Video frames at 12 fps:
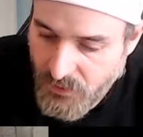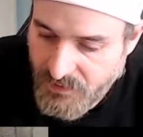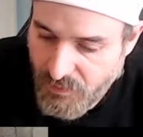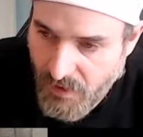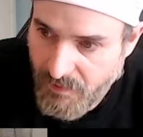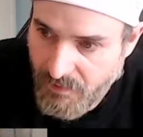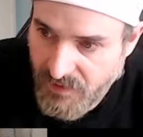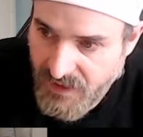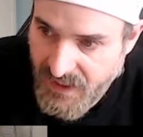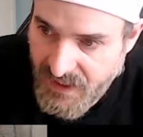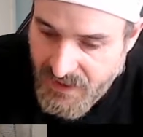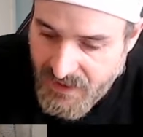
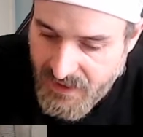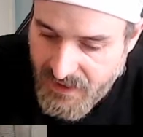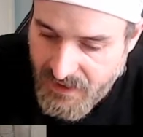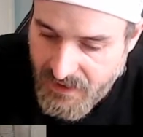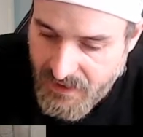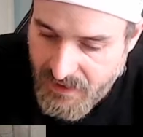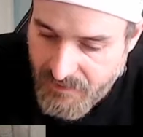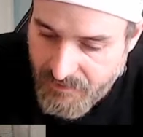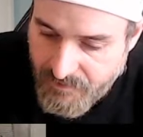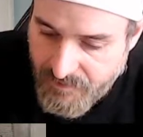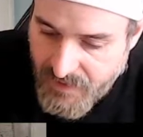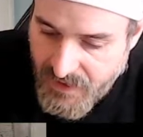probably
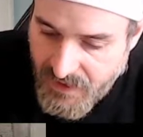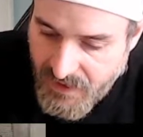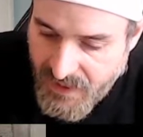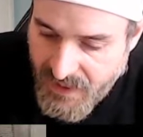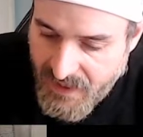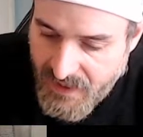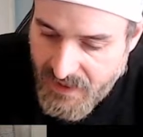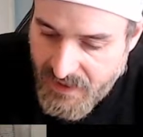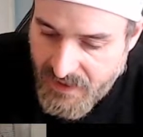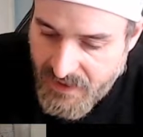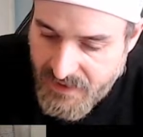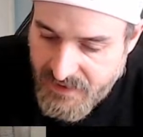get
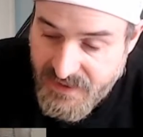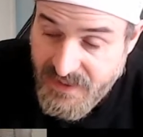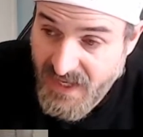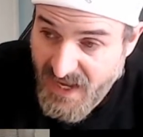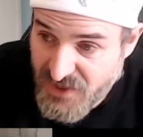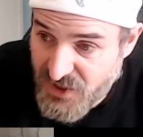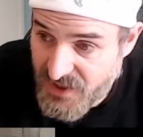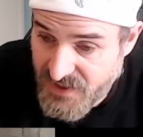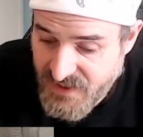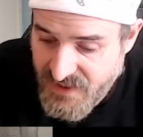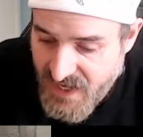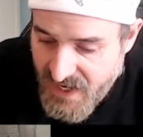
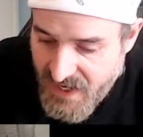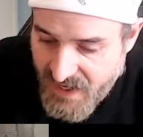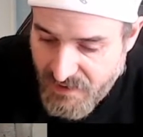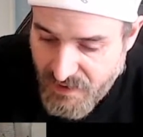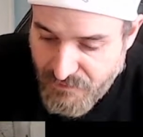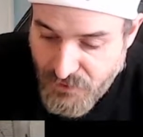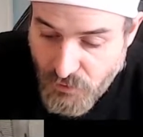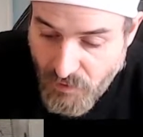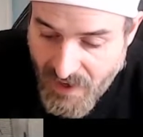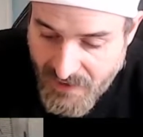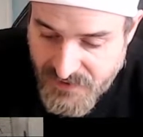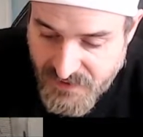sketches and a few
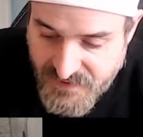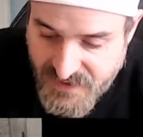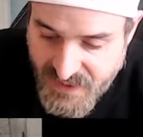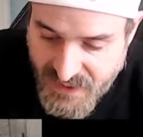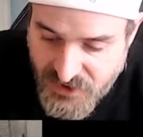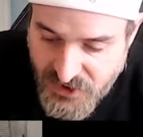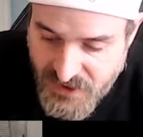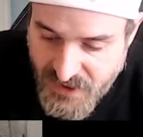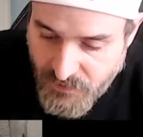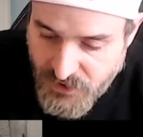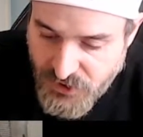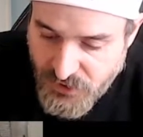rounds of sketches. They
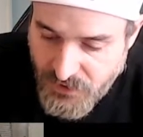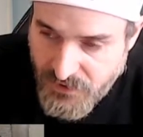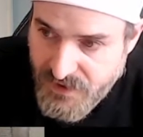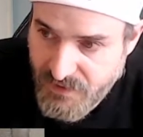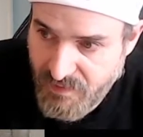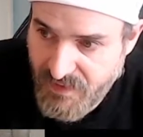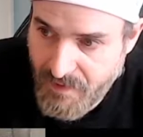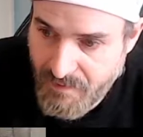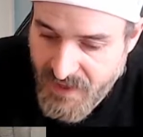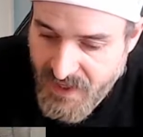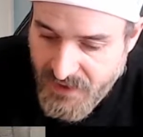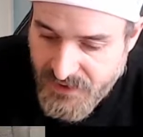would show you some
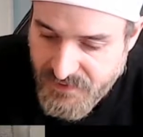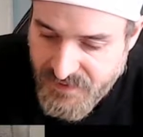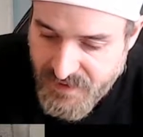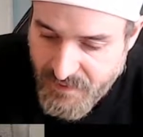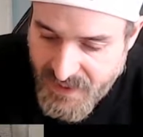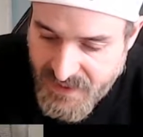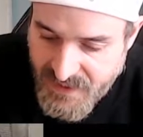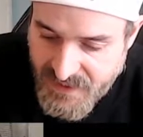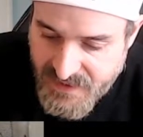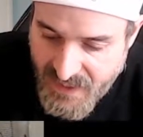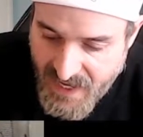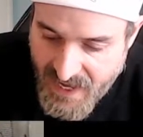thumbnails of some
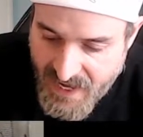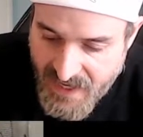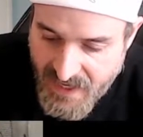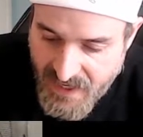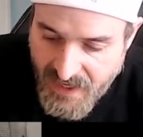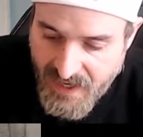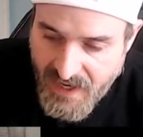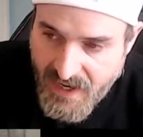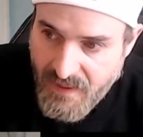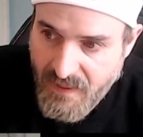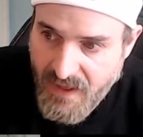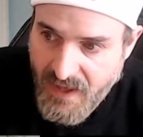ideas they had,
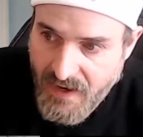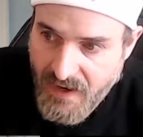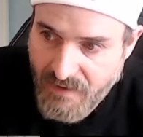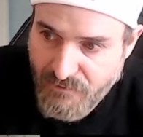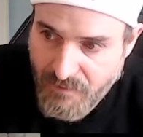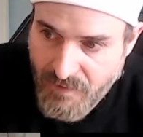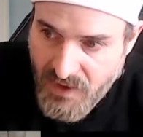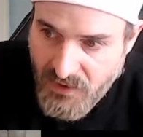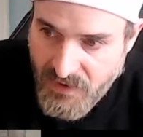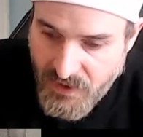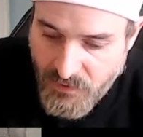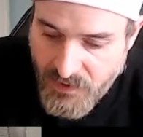and then from there
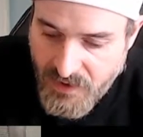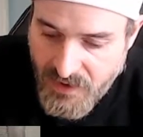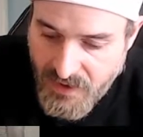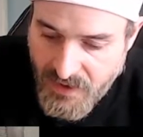they would